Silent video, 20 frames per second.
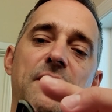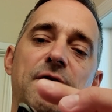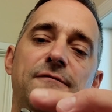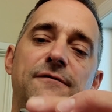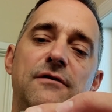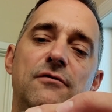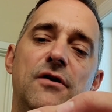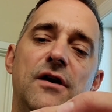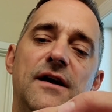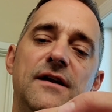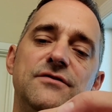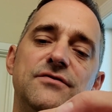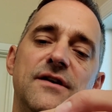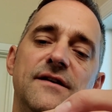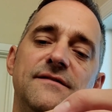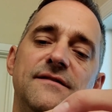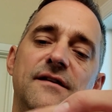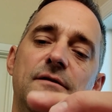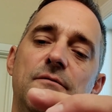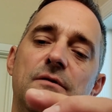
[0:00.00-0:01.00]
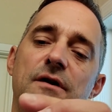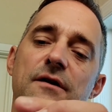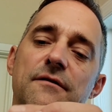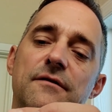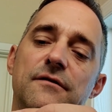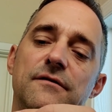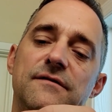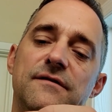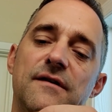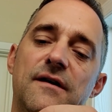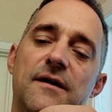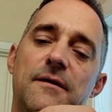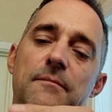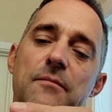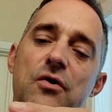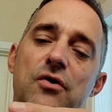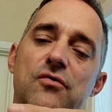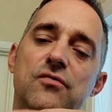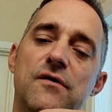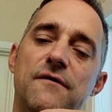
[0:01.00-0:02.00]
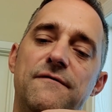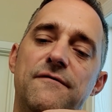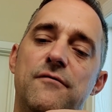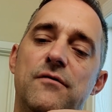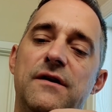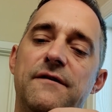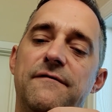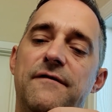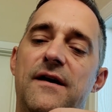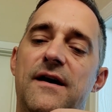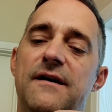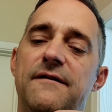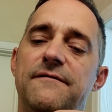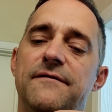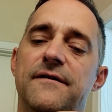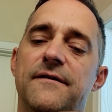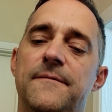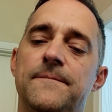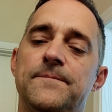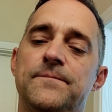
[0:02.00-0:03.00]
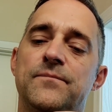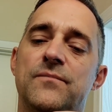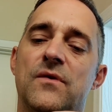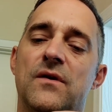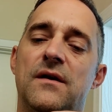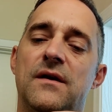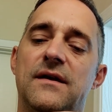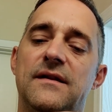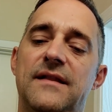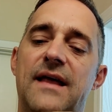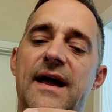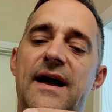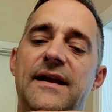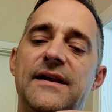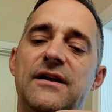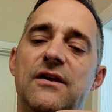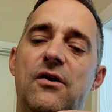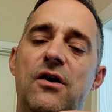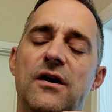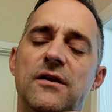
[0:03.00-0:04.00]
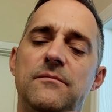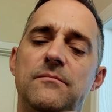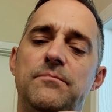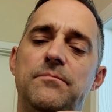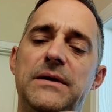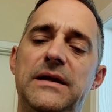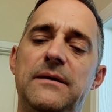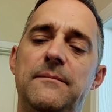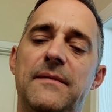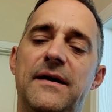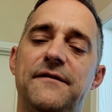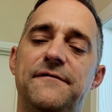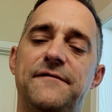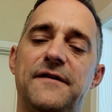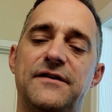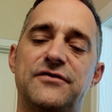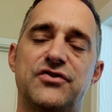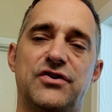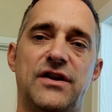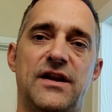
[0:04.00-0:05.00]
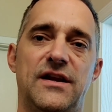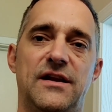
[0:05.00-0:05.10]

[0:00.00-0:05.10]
If you are interested in one of those Merkur 45, they are not being manufactured